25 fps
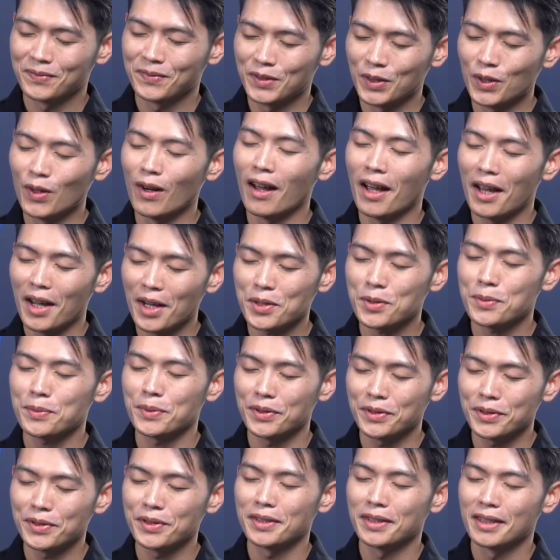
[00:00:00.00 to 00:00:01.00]
You are
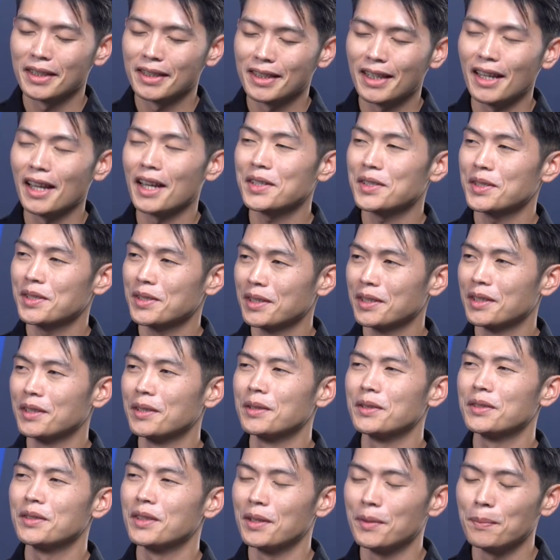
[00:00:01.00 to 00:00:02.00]
expert. Yes,
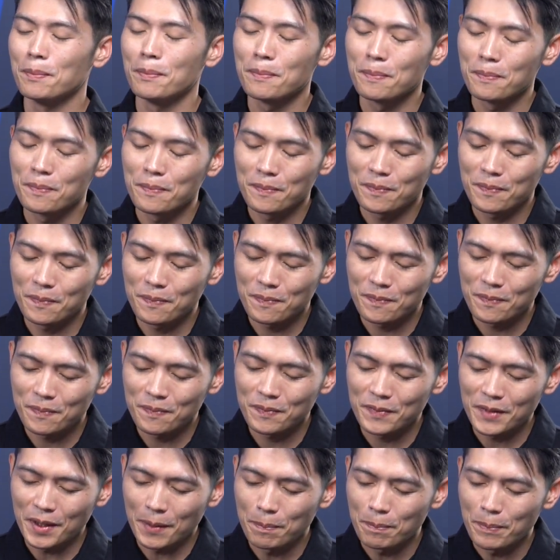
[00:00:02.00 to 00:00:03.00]

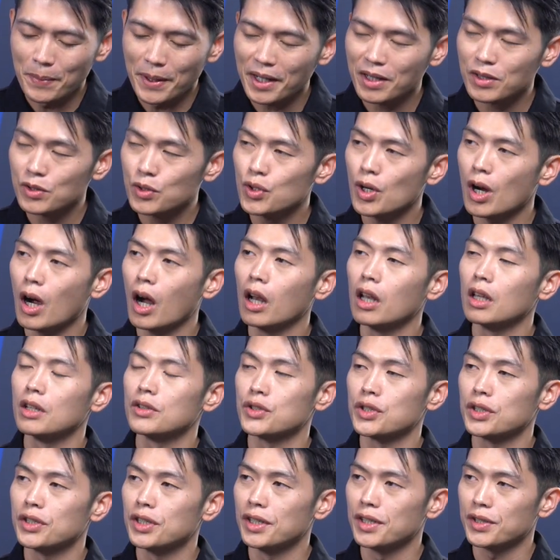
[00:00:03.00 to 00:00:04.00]
the biggest
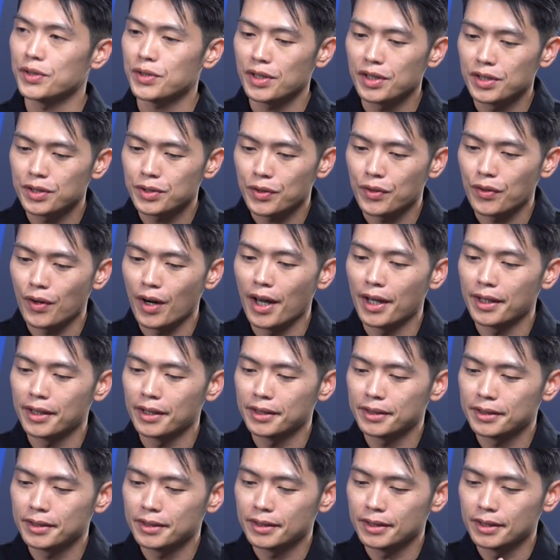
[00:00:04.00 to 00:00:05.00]
challenge is
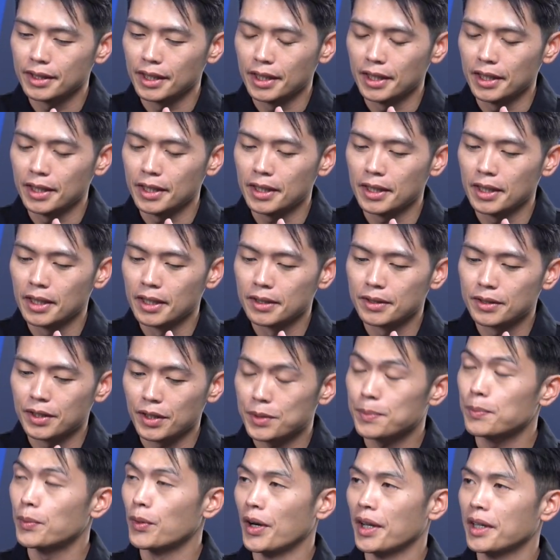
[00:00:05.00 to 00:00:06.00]
integrated the
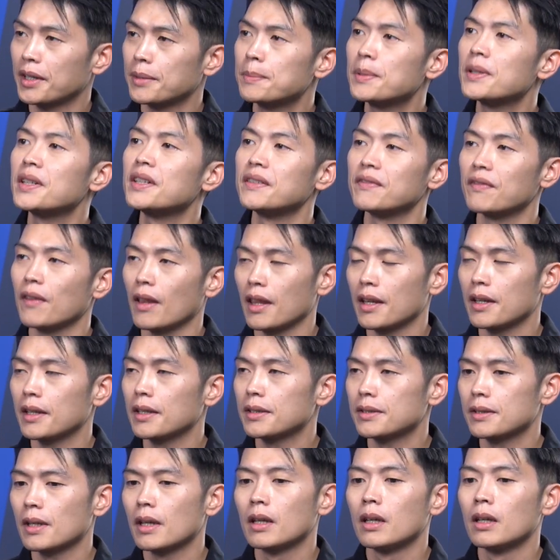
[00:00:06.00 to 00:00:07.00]
disc brake
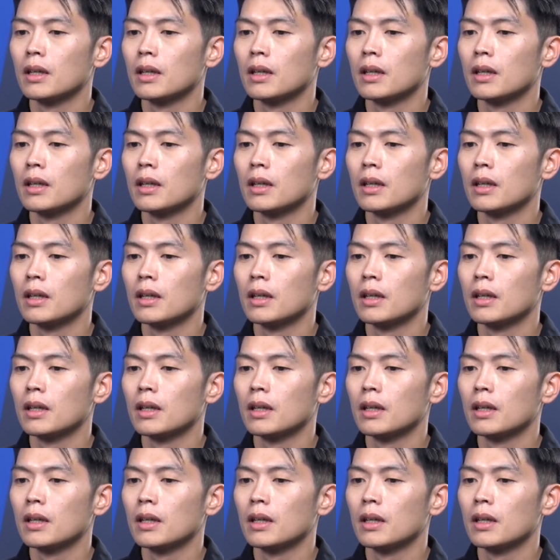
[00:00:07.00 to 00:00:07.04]
performance.